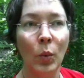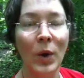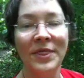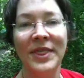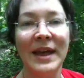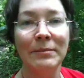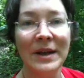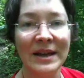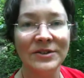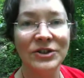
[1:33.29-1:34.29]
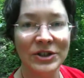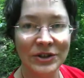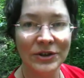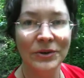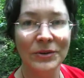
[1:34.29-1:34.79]
what they mean to
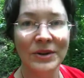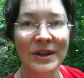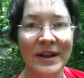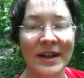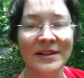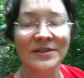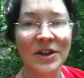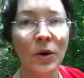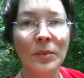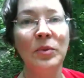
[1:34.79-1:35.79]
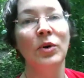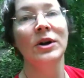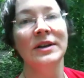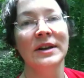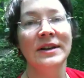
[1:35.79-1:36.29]
you. It's so
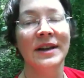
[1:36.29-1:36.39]
important.